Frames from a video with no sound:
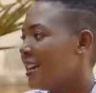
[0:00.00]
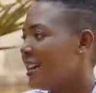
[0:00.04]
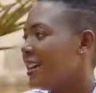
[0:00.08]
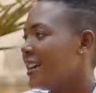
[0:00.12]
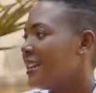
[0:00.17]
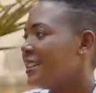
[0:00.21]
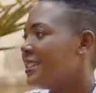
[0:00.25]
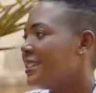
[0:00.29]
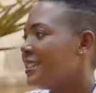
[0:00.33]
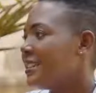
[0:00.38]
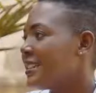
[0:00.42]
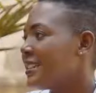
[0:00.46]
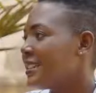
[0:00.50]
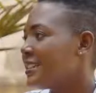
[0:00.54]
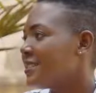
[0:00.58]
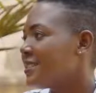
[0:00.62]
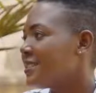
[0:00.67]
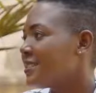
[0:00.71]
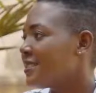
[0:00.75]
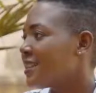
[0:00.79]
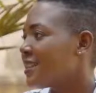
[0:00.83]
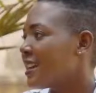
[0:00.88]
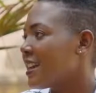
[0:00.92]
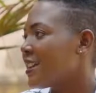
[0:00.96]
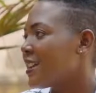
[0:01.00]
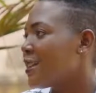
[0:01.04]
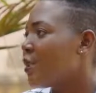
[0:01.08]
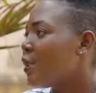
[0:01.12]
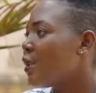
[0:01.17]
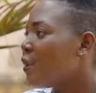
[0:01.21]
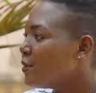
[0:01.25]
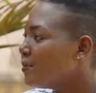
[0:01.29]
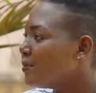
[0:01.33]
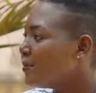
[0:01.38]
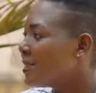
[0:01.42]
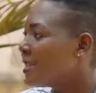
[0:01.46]
Any last
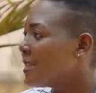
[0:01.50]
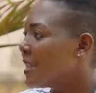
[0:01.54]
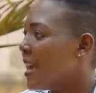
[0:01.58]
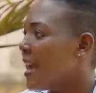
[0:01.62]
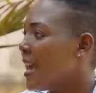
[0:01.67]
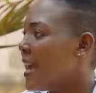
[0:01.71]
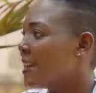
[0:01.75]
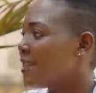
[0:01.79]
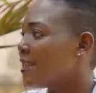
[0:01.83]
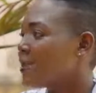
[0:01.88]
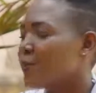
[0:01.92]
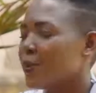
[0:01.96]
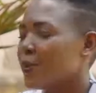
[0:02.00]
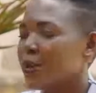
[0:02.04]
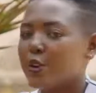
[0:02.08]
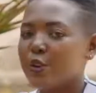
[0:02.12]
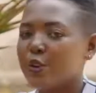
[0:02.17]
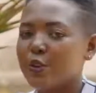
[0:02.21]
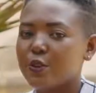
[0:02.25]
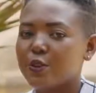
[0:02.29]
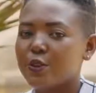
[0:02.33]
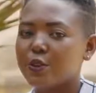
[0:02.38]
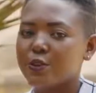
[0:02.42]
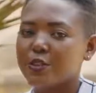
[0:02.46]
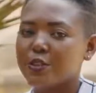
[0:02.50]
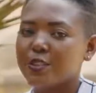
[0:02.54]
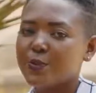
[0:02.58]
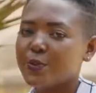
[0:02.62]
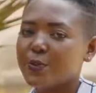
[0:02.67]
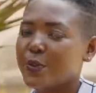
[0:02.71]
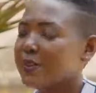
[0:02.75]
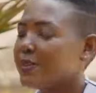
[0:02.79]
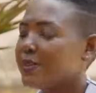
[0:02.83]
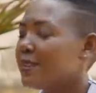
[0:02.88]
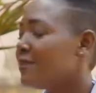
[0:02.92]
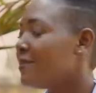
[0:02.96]
take-homes as we conclude
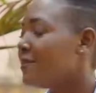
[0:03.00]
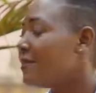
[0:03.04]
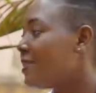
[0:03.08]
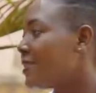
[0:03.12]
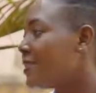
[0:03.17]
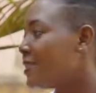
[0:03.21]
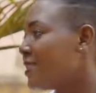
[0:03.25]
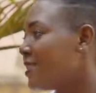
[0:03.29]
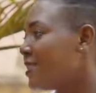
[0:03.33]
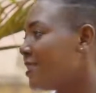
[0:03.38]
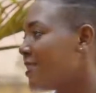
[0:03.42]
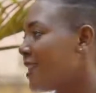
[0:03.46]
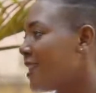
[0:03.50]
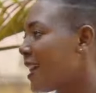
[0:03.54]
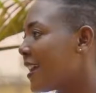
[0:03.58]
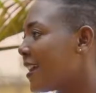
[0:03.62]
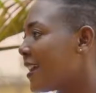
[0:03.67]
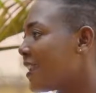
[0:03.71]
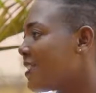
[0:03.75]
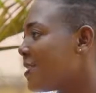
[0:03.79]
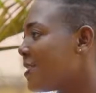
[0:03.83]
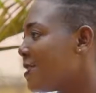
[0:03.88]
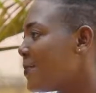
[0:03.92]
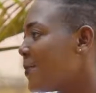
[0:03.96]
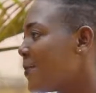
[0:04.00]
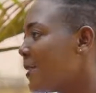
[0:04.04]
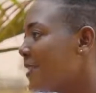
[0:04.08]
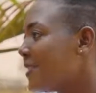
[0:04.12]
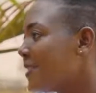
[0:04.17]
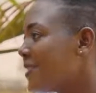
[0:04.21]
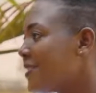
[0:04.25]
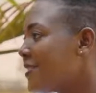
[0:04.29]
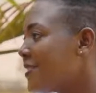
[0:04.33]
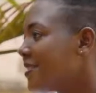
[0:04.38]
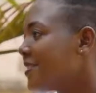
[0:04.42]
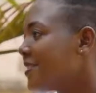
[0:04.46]
within 30 seconds, please?